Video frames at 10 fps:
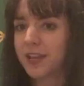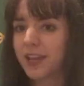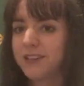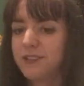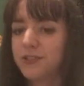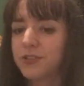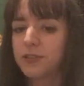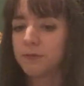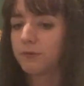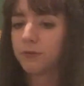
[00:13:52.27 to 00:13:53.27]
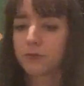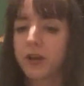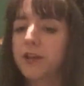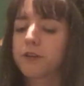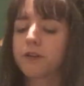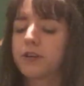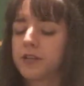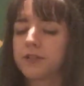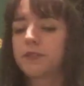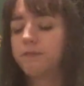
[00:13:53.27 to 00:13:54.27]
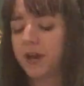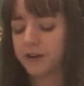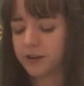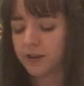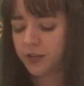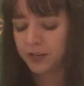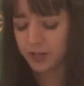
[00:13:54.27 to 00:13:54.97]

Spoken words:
and the greater it is, the better.